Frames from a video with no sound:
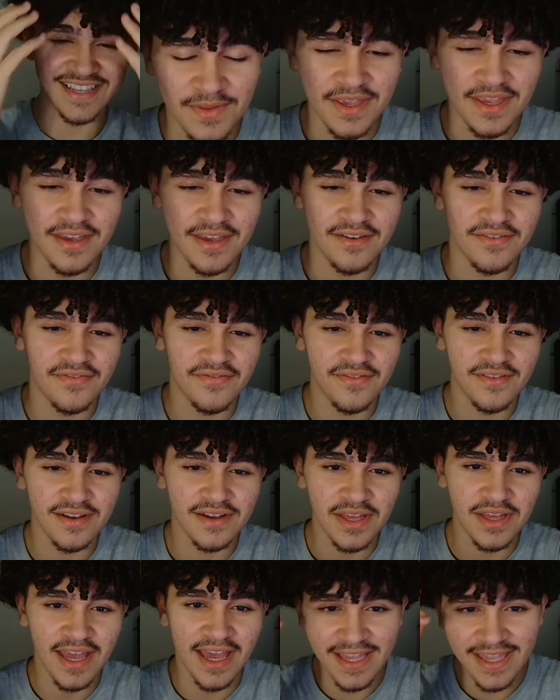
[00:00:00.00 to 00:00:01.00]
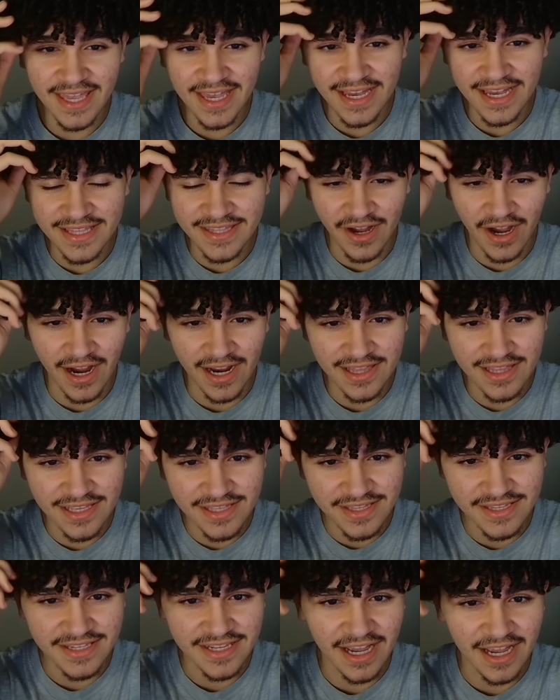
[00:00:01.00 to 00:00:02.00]
If Egghead
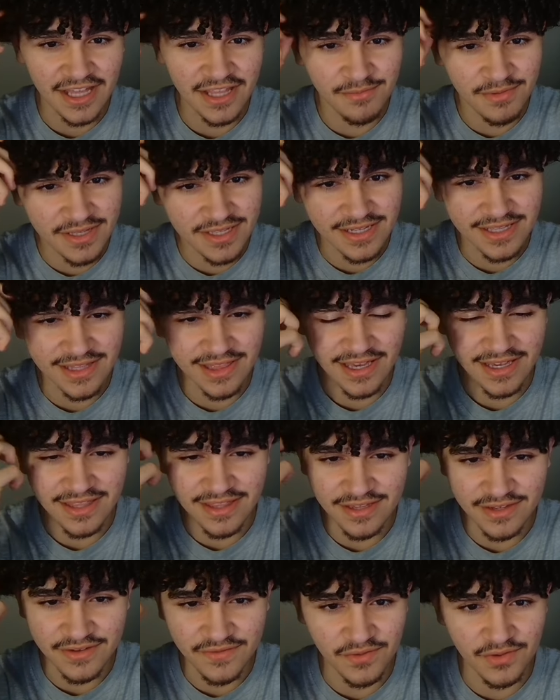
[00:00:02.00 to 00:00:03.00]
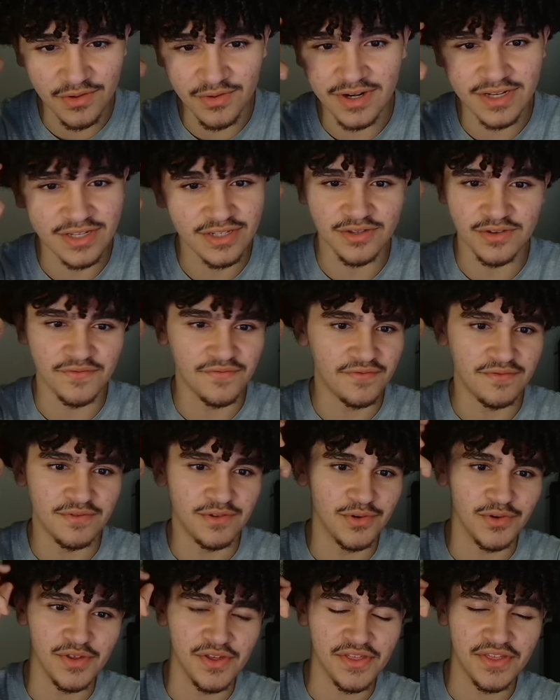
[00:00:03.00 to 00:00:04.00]
Island is animated like this for the rest of,
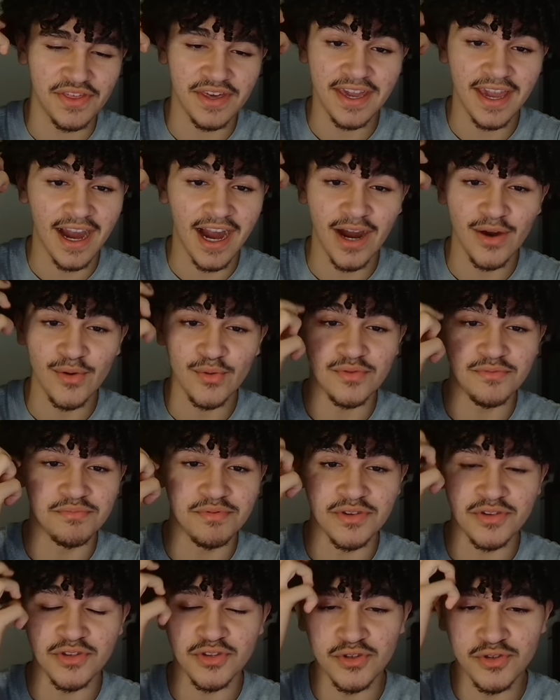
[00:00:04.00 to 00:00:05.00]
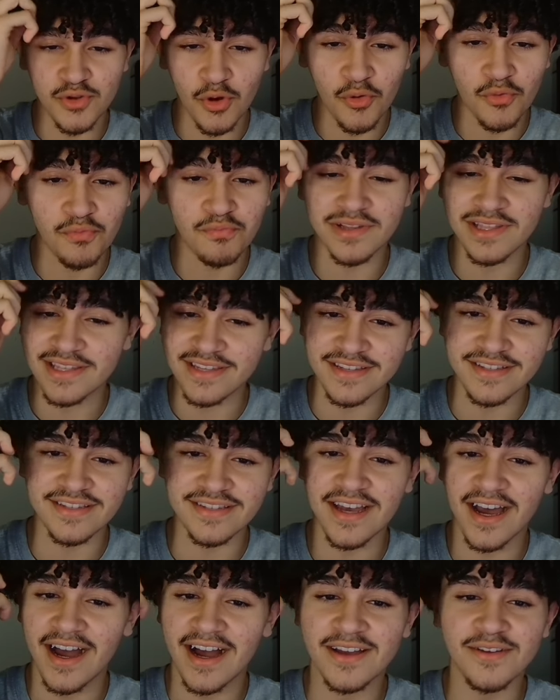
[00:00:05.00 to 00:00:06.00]
you know, the thing, I would be so
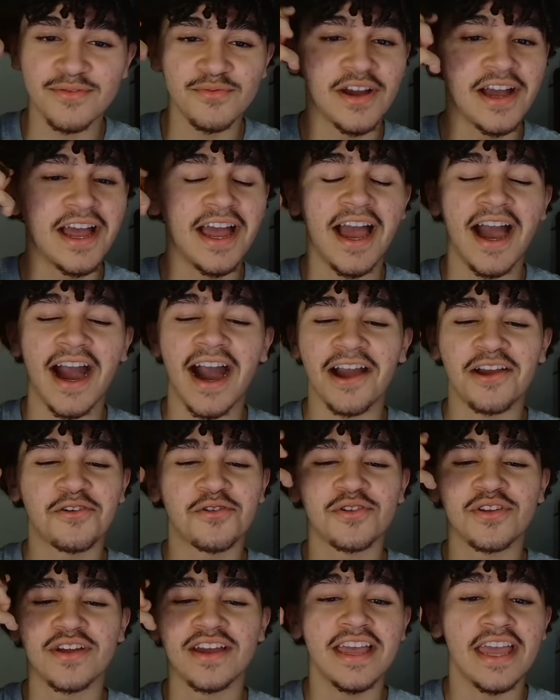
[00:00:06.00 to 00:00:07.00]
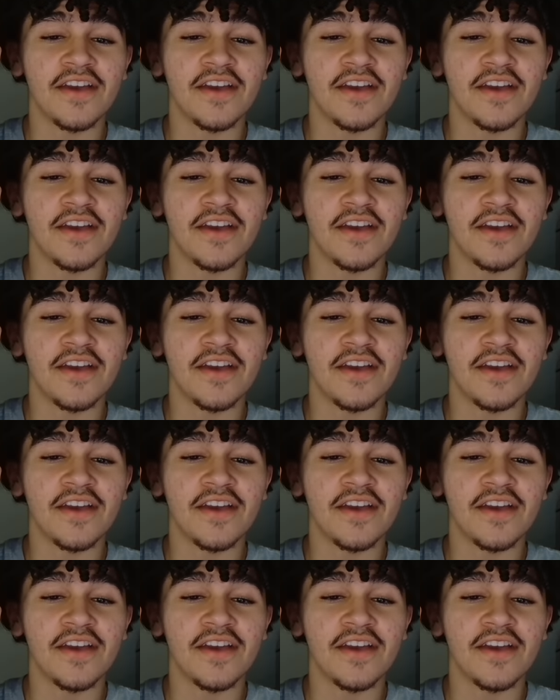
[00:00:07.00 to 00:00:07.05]
pleased. I couldn't.